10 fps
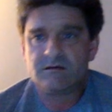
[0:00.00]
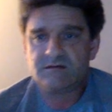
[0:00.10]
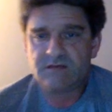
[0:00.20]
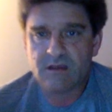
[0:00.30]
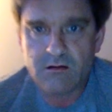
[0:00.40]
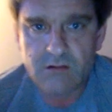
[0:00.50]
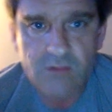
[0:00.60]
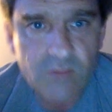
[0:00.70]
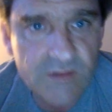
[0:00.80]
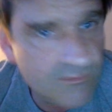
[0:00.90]
so,
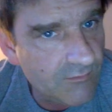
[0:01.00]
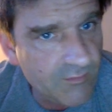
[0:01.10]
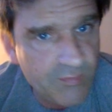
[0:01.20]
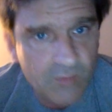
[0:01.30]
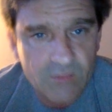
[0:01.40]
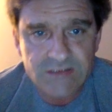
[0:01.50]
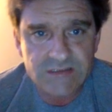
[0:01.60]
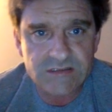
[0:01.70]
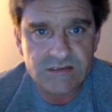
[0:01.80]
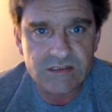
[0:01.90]
according to
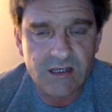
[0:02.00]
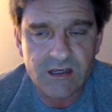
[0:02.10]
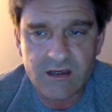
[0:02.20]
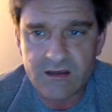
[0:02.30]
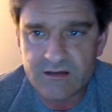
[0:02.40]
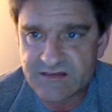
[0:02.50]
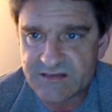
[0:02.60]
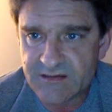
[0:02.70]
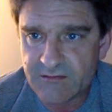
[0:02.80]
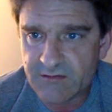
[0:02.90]
reports, uh,
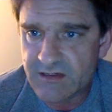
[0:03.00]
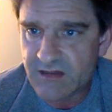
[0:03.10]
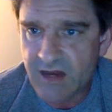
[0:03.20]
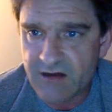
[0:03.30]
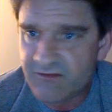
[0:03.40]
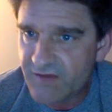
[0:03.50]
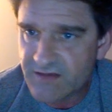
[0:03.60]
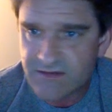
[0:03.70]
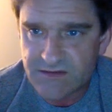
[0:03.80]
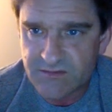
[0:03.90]
Syrian air
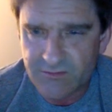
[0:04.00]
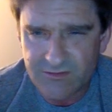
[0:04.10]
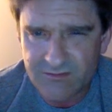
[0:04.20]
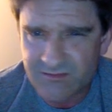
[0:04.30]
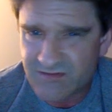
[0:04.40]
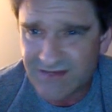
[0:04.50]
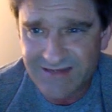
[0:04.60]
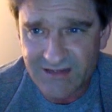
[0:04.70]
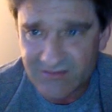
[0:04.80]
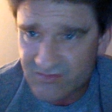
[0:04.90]
defenses were shot
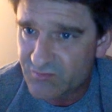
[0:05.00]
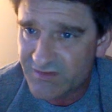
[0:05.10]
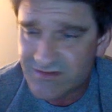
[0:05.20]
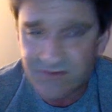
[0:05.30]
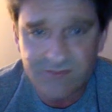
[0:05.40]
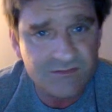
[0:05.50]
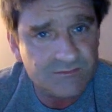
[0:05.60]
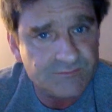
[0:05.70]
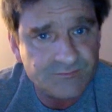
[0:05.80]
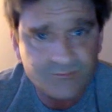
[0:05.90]
down two missiles.
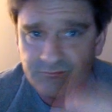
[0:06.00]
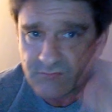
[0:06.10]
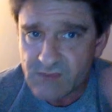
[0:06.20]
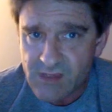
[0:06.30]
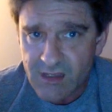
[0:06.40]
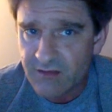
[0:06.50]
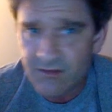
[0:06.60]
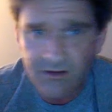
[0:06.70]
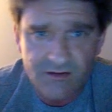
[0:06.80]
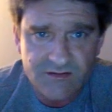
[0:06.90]
And
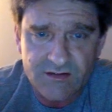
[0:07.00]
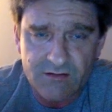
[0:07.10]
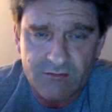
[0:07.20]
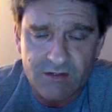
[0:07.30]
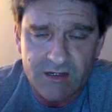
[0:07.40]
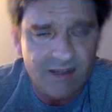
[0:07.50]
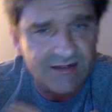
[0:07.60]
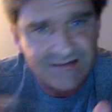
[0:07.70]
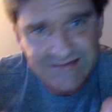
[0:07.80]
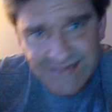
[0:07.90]
there's no, uh, I
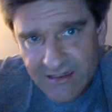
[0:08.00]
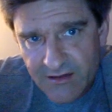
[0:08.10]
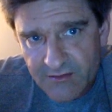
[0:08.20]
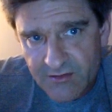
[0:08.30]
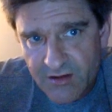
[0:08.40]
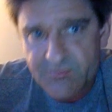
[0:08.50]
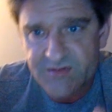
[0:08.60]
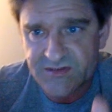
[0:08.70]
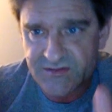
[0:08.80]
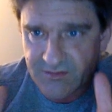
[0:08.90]
didn't see any other
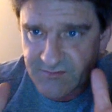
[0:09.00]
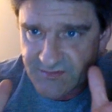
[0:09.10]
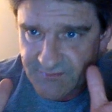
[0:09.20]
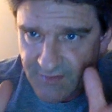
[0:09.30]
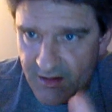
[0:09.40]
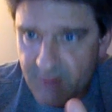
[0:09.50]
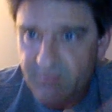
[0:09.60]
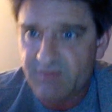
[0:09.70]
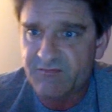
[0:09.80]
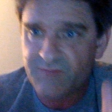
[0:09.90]
numbers in terms of the
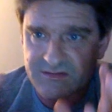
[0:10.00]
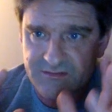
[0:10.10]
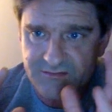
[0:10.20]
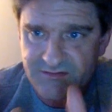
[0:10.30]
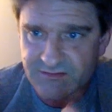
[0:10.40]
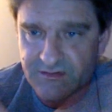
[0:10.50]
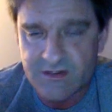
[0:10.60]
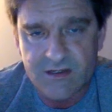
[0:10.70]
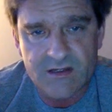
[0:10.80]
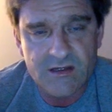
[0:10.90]
number of missiles or,
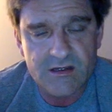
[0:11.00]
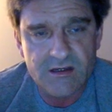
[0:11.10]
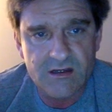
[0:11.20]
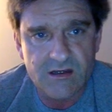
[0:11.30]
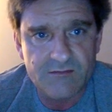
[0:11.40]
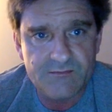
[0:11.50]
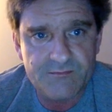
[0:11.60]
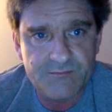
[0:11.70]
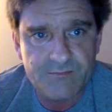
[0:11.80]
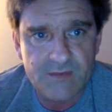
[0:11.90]
um,
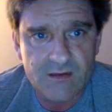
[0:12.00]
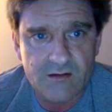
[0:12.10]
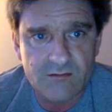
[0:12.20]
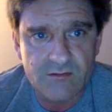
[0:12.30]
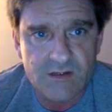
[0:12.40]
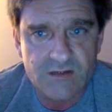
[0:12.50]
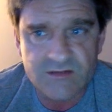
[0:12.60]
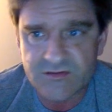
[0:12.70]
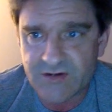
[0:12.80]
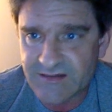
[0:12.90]
you know, uh,
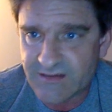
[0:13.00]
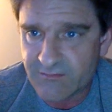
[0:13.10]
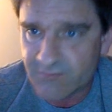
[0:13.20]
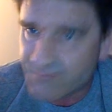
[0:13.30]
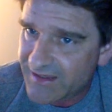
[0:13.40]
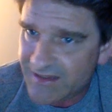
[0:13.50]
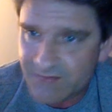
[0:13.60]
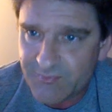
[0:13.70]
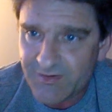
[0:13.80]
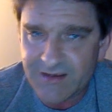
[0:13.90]
strikes that were made
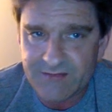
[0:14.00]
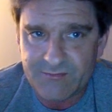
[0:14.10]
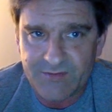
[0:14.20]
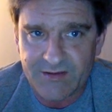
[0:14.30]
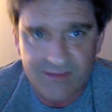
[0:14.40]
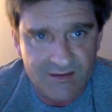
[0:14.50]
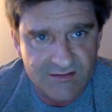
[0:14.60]
by by the